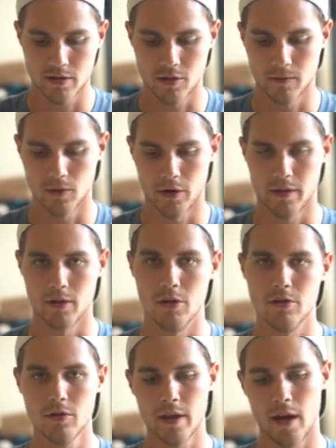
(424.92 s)
and so forth. And you
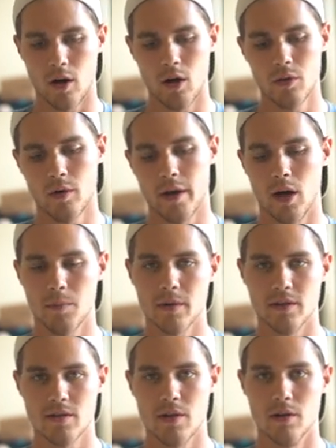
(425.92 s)
do that all the way up
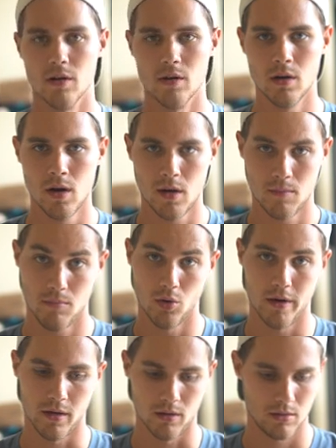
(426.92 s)
until
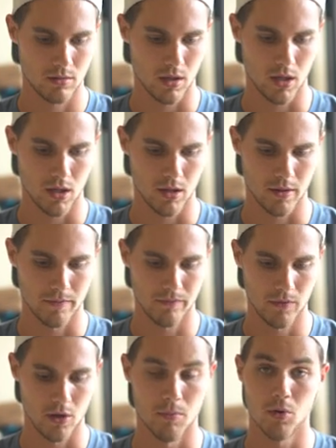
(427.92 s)

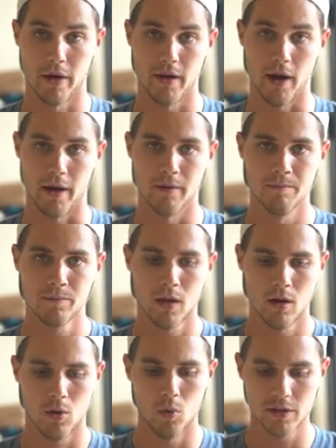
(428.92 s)

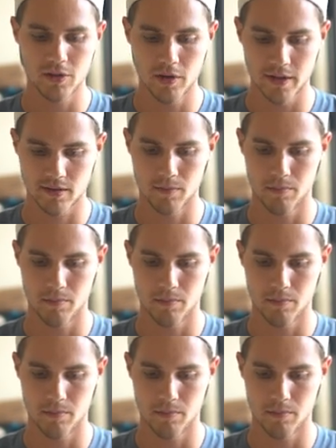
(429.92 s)
0.9. Once you get to